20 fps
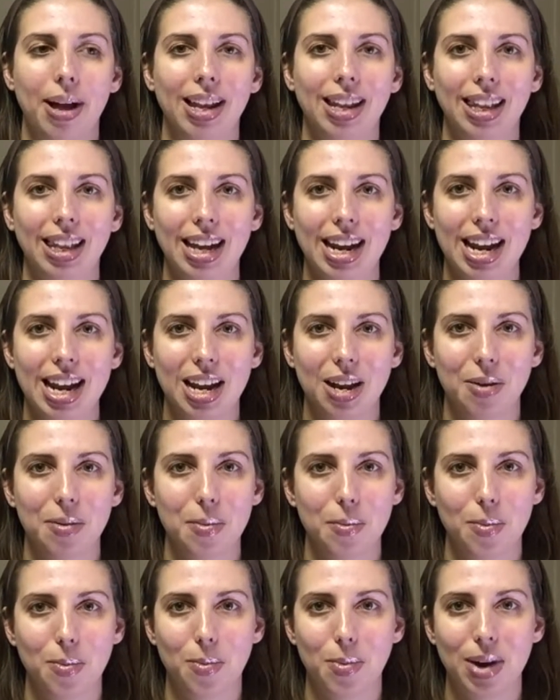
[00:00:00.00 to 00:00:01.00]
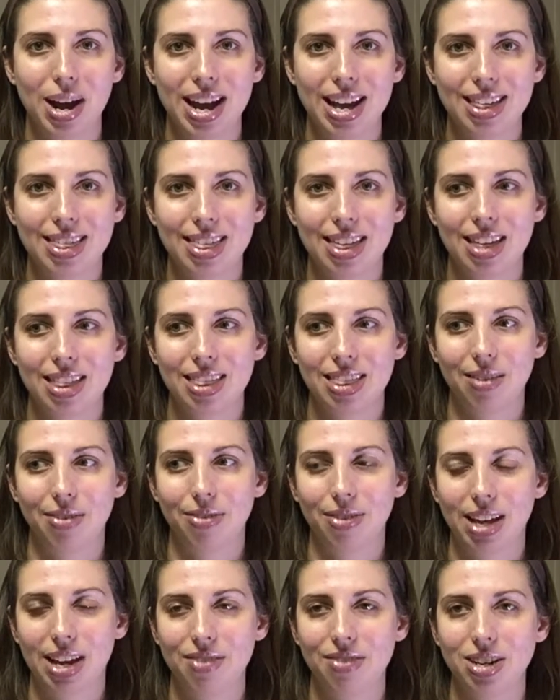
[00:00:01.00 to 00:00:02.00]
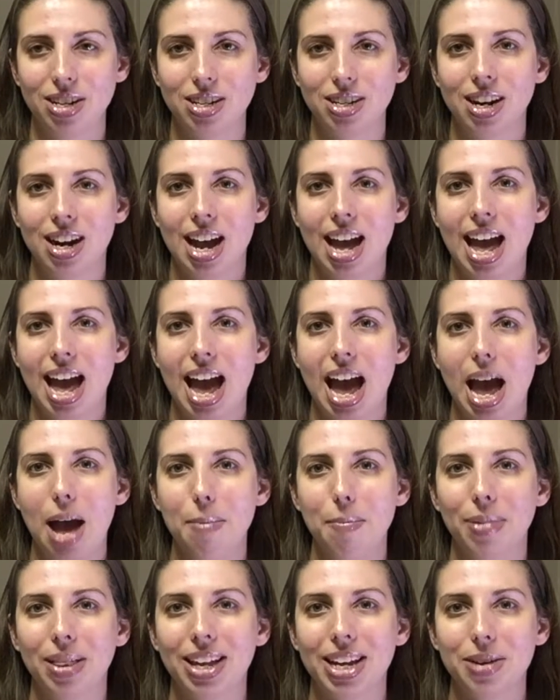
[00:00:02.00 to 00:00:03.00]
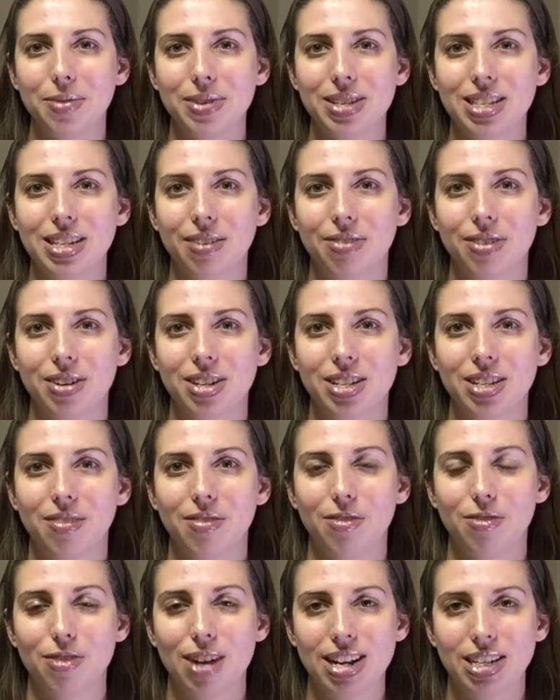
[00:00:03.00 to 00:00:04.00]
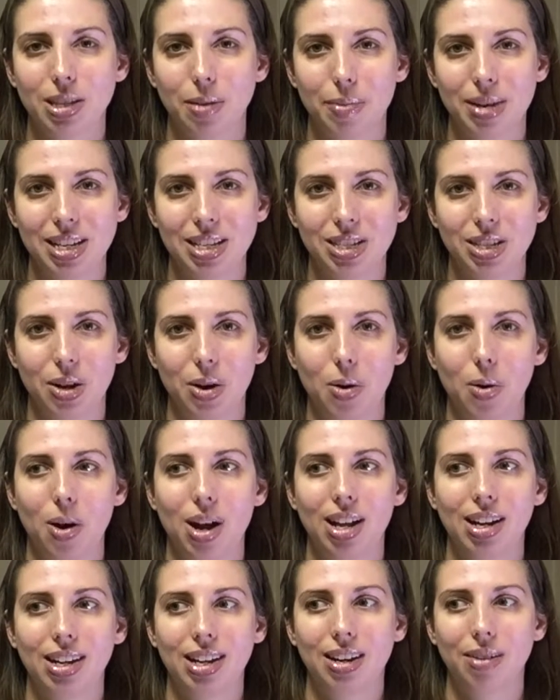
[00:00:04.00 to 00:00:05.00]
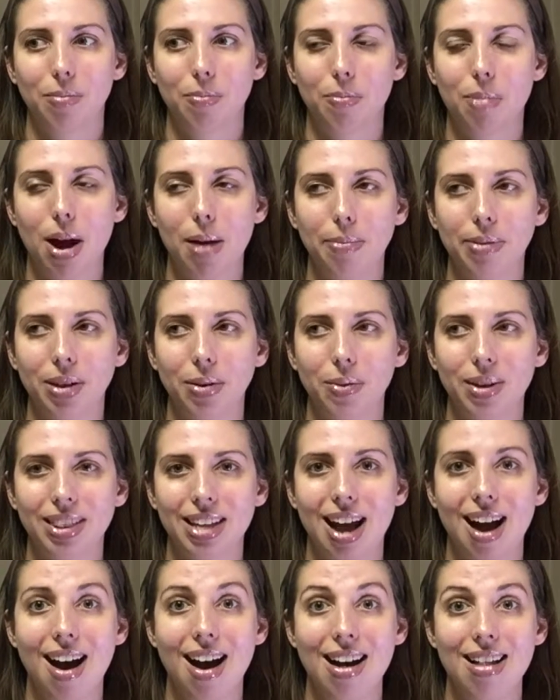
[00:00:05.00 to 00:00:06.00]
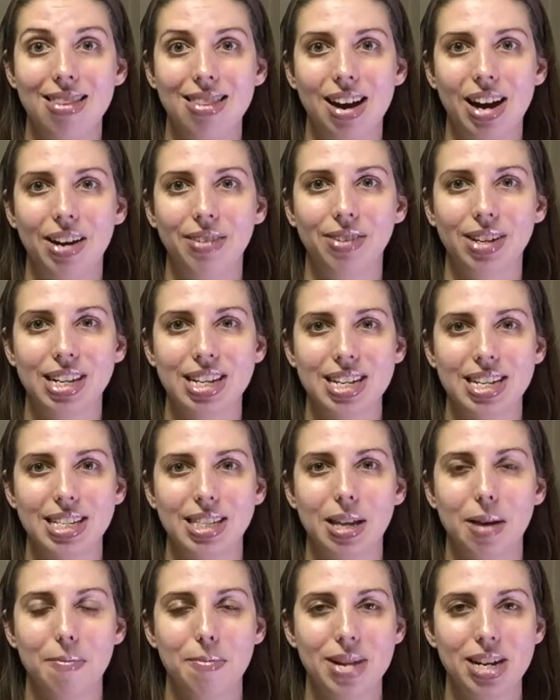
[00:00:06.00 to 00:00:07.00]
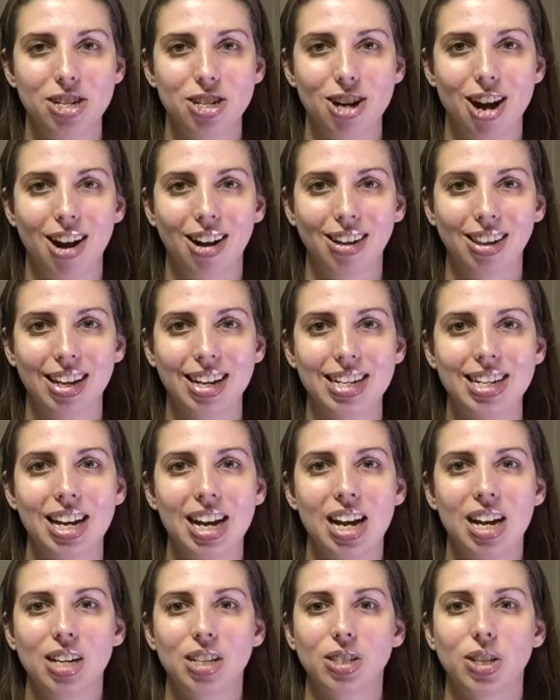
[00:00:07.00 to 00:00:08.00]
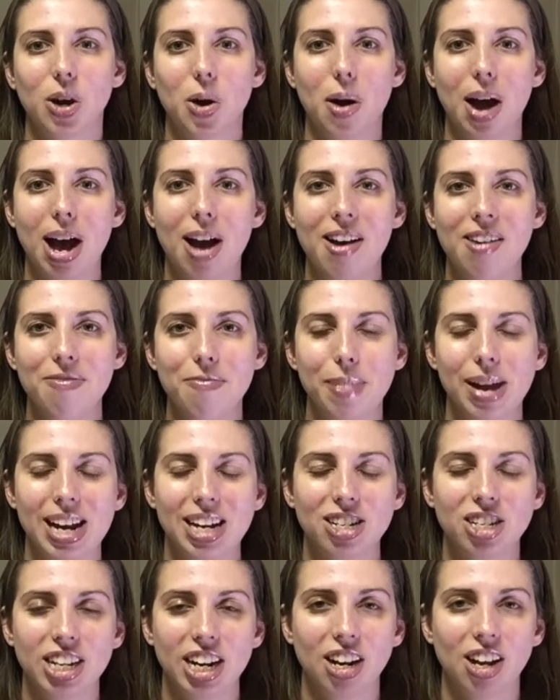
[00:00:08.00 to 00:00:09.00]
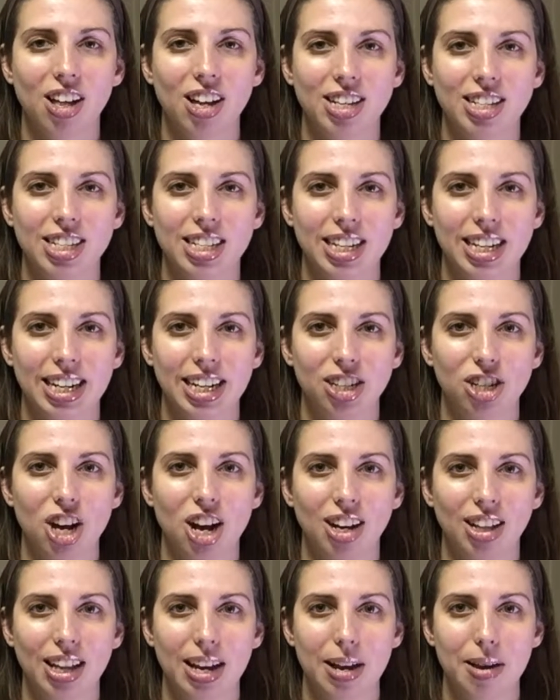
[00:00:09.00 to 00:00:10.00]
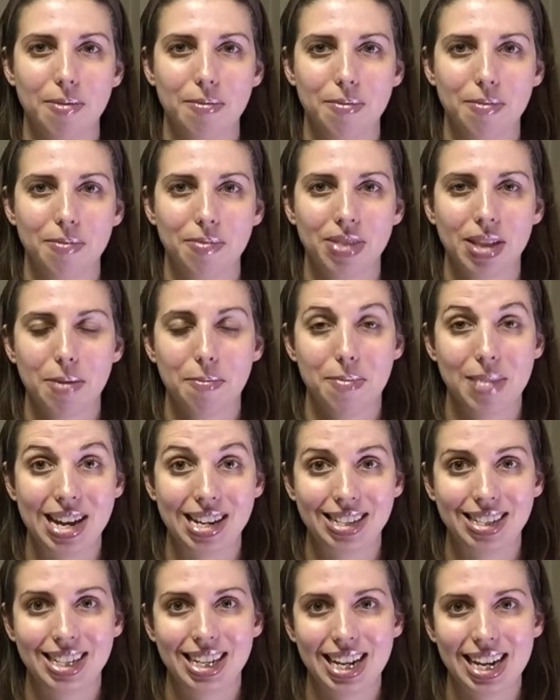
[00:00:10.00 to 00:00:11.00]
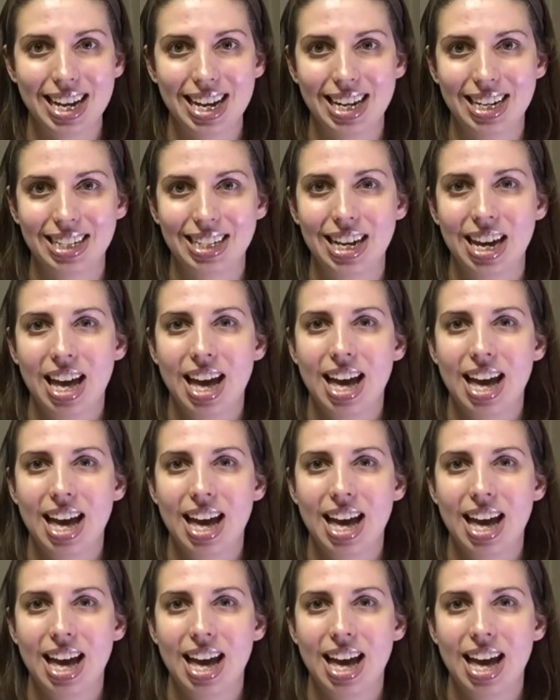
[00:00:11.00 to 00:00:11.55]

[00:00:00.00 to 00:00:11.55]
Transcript: playing with the flavor and playing with different recipes. So a popular one that I love is mint chocolate. So I've made Shakeology chocolate mint, and